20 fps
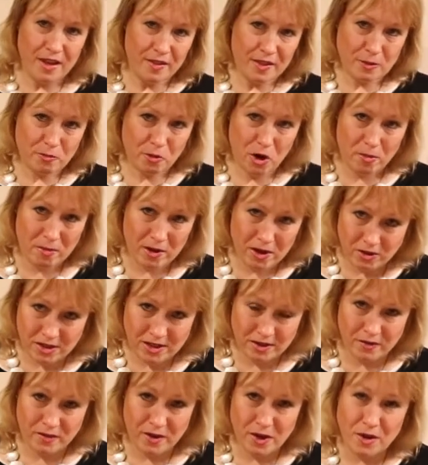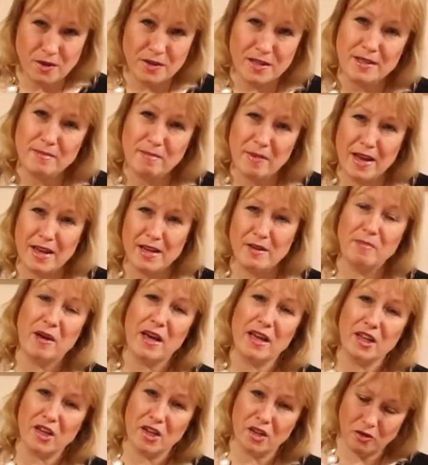This probiotic food is made
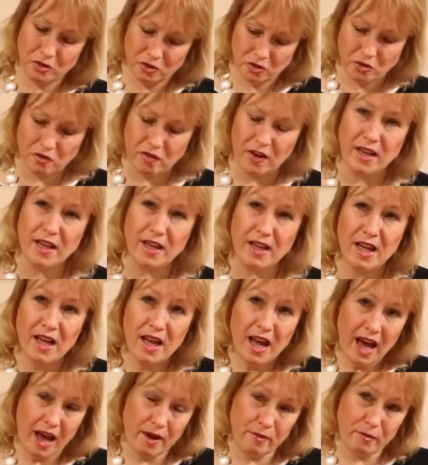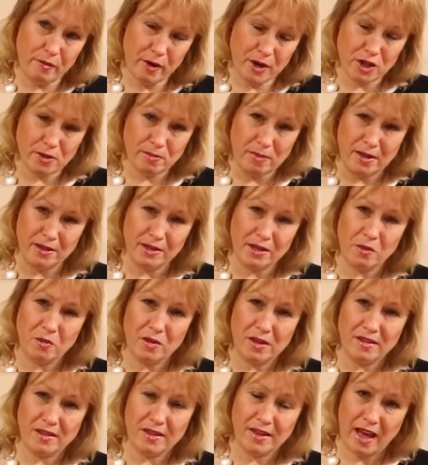by culturing fresh milk
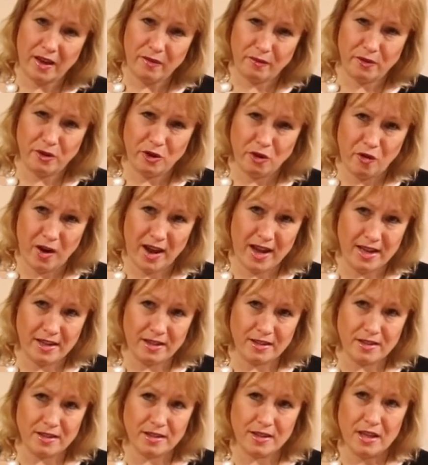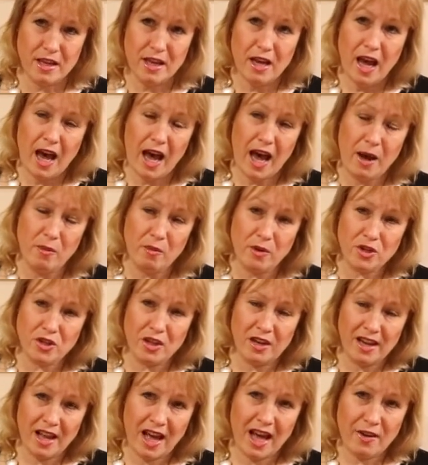with kefir grains, which
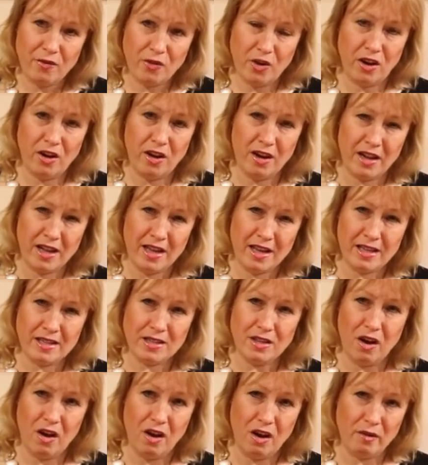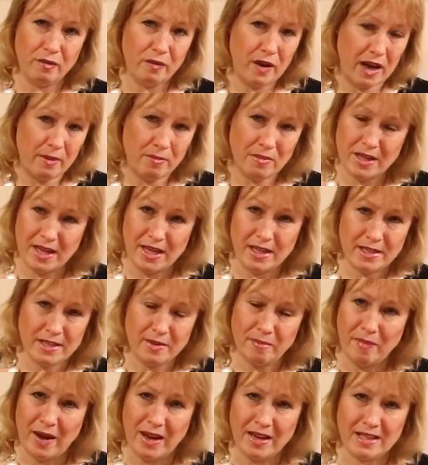are live colonies of yeast
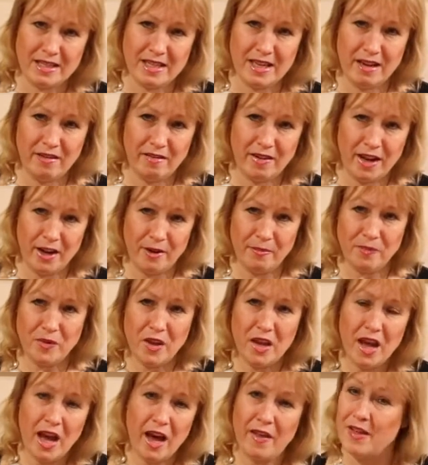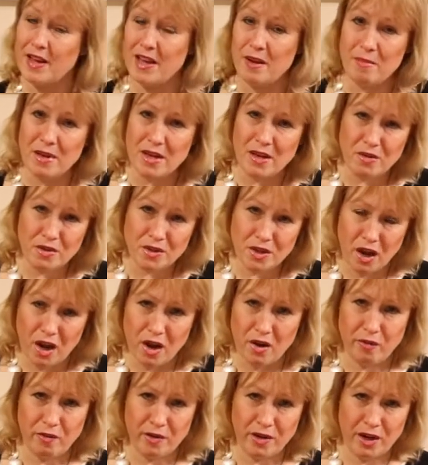and bacteria, and they can be used
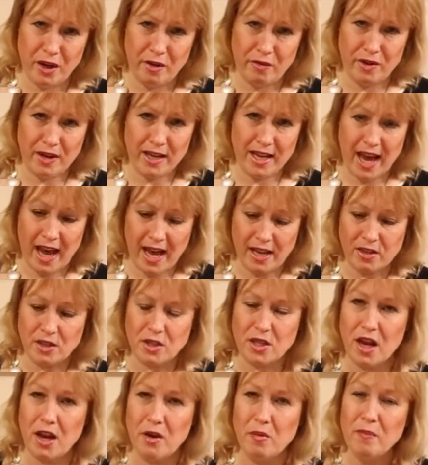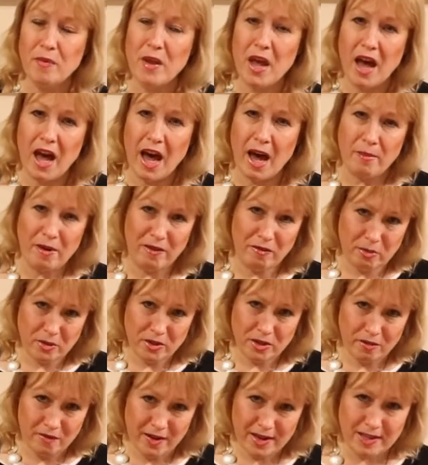over and over again. So I've
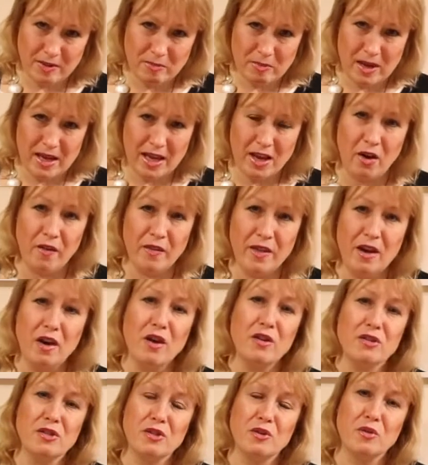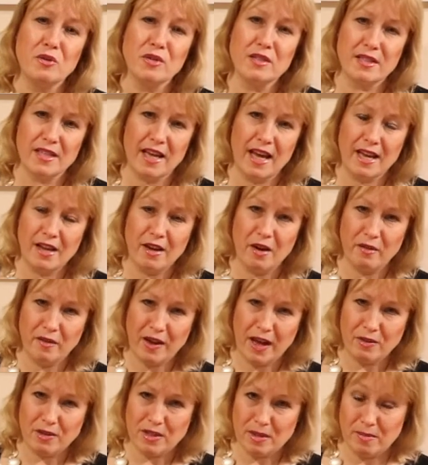put a recipe on the article today of
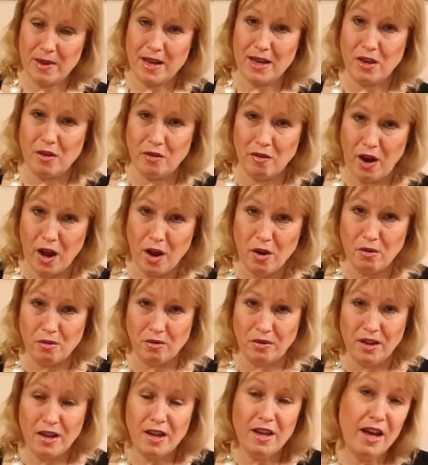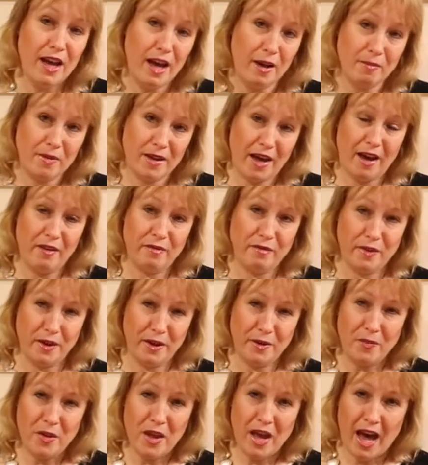how to make your own
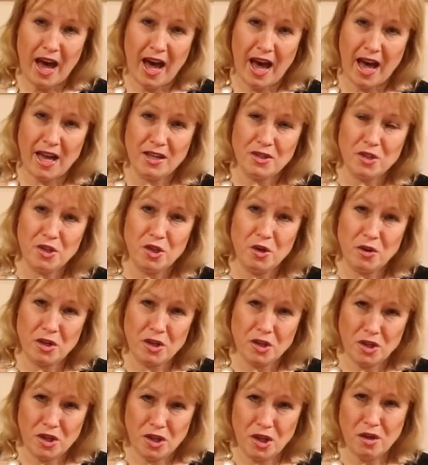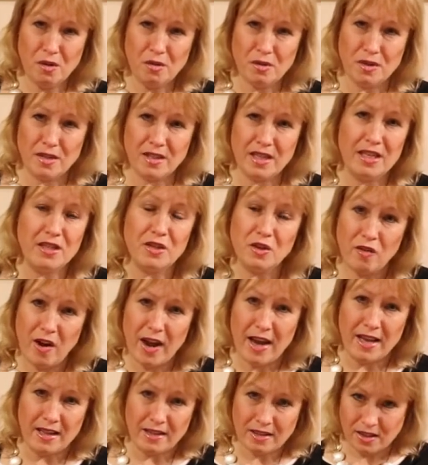kefir, and you can use these
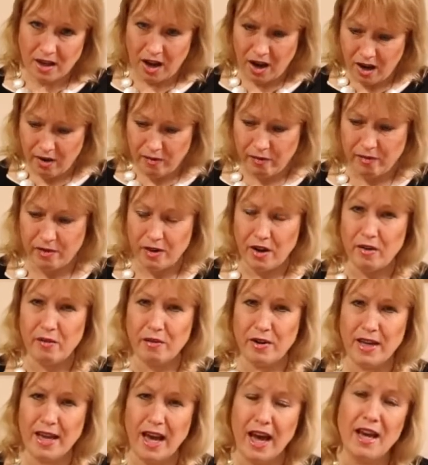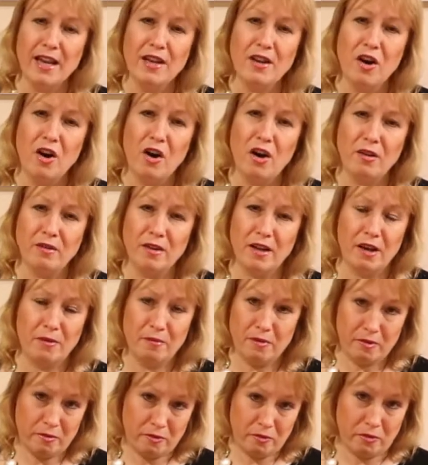grains over and over again on
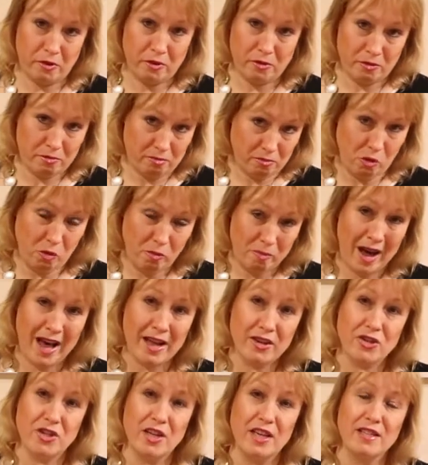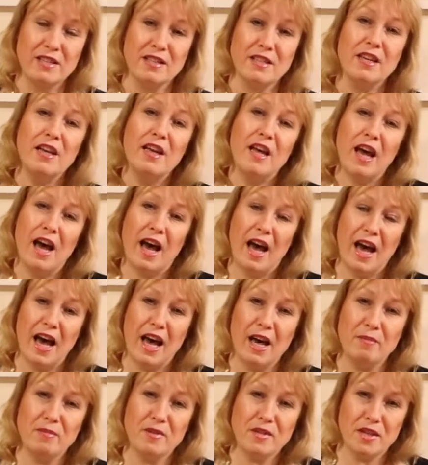for more batches.
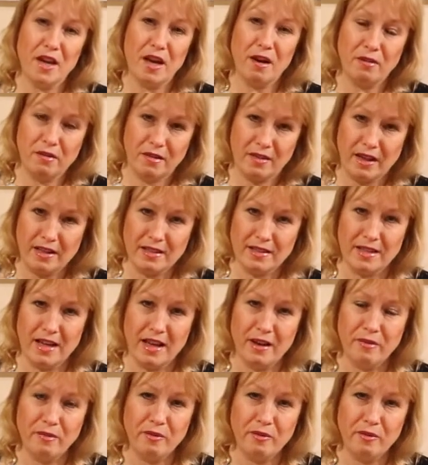So that's there